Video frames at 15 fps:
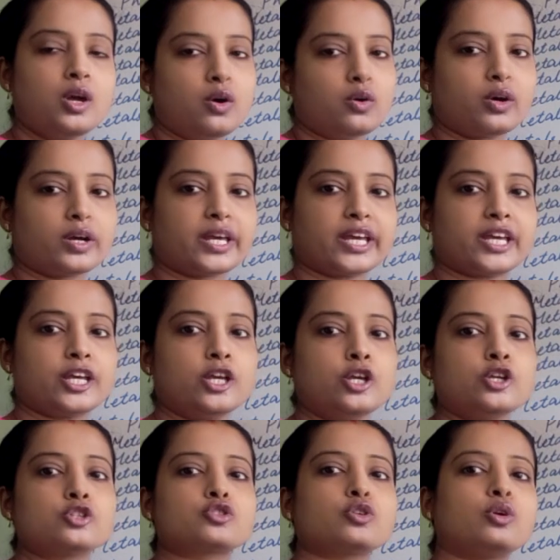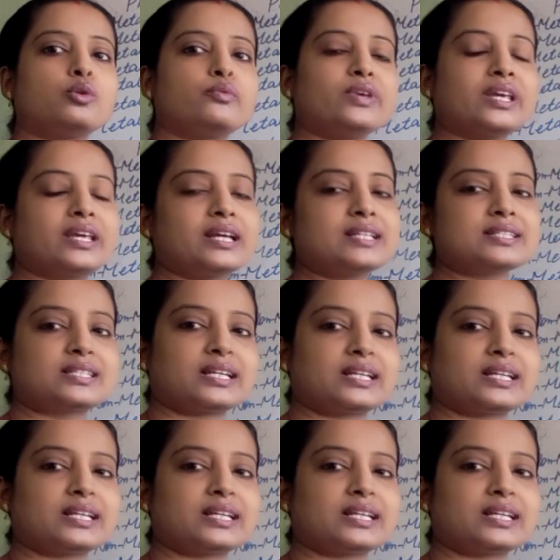Okay, so we can say